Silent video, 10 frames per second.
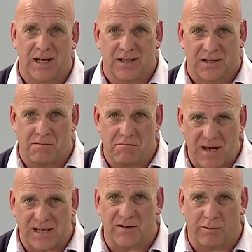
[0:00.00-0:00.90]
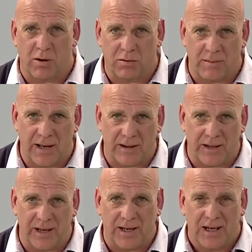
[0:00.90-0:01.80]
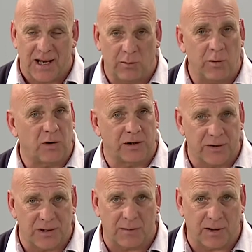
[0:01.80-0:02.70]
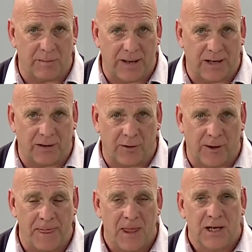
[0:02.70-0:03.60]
it's a massive problem out there and we want to do something about it, right?